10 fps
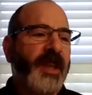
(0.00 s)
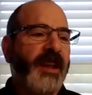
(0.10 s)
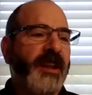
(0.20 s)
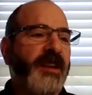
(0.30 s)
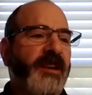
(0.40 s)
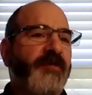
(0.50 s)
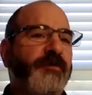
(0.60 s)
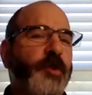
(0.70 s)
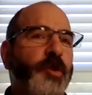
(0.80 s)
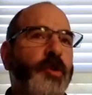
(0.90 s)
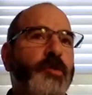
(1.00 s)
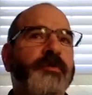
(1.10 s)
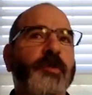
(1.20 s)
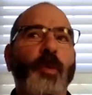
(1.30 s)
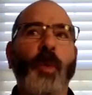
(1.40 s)
And for
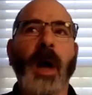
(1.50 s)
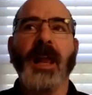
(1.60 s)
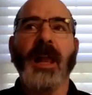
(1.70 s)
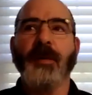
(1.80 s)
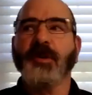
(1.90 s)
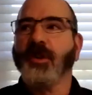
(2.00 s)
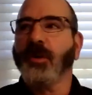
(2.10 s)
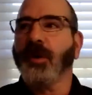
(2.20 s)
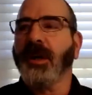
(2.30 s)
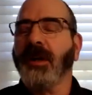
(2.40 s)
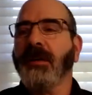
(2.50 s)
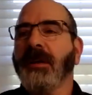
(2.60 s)
a while I was doing